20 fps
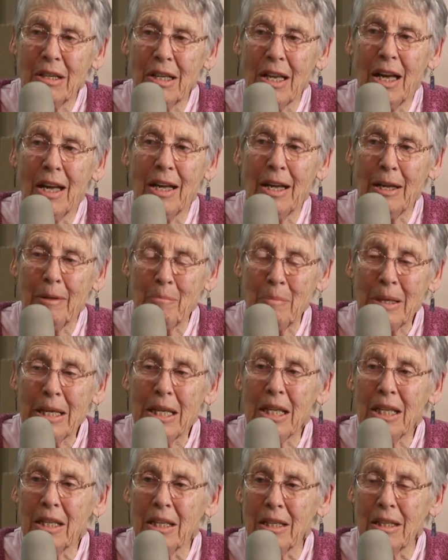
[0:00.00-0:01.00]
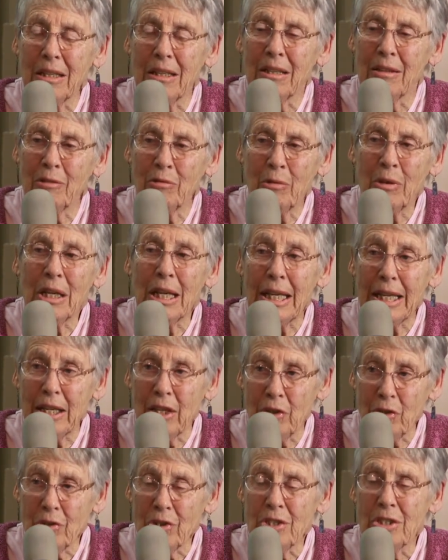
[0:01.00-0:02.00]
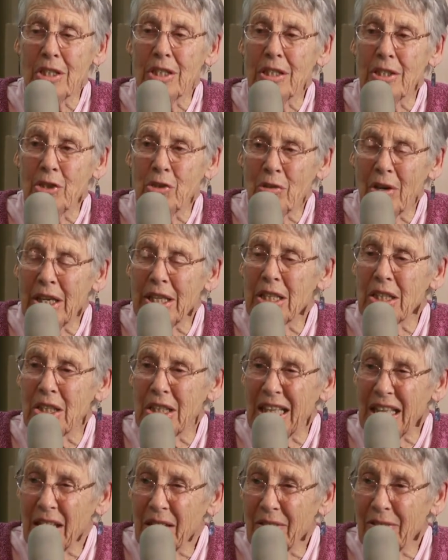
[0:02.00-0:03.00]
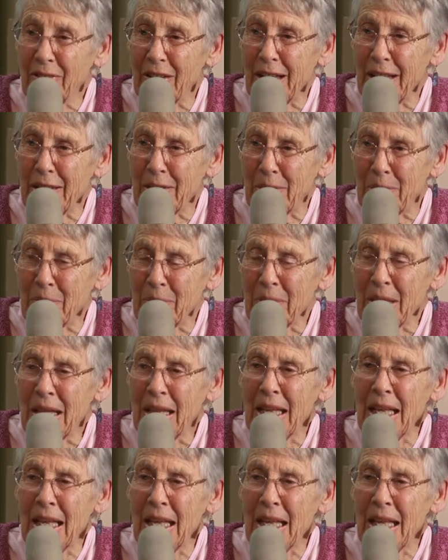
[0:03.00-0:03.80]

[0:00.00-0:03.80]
uh, being really interested in trying to identify them.